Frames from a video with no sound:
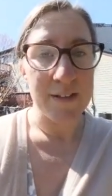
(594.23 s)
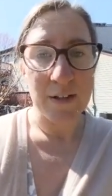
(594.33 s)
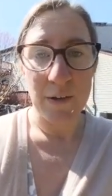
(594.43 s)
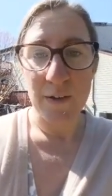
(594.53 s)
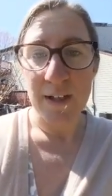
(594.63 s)

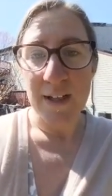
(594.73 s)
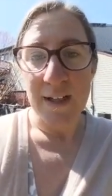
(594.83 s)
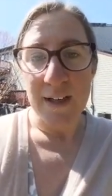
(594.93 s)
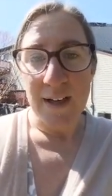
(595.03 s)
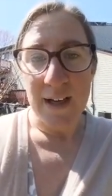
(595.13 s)
So
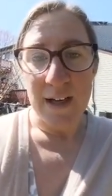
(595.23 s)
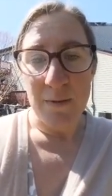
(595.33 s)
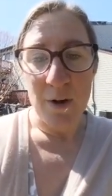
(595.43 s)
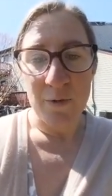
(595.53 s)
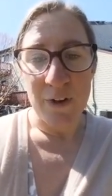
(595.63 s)

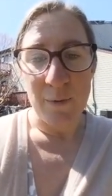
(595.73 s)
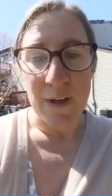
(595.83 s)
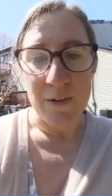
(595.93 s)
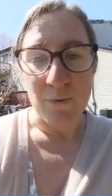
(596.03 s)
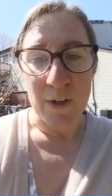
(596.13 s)
hopefully we
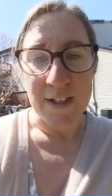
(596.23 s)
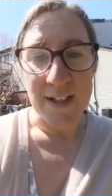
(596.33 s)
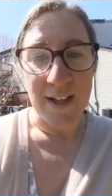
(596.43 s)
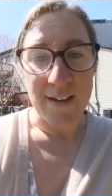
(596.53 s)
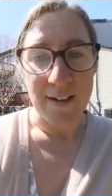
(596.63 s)
can work
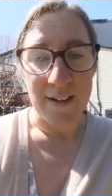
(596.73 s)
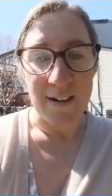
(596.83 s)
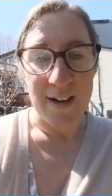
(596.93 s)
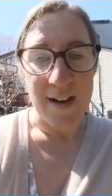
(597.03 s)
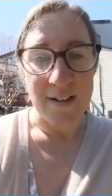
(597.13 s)

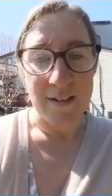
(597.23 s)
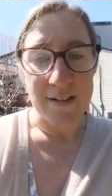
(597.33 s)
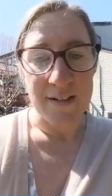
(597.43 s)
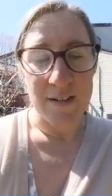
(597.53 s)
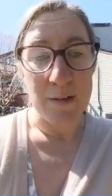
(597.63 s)
together and
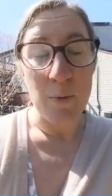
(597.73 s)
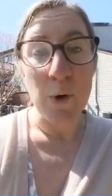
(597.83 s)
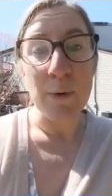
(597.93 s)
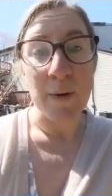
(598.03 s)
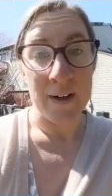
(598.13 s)

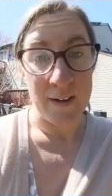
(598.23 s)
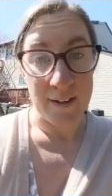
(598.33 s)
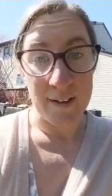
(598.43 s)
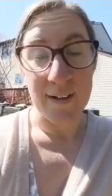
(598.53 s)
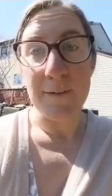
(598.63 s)
support one
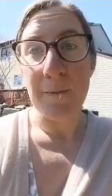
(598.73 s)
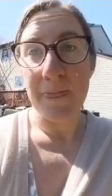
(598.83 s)
another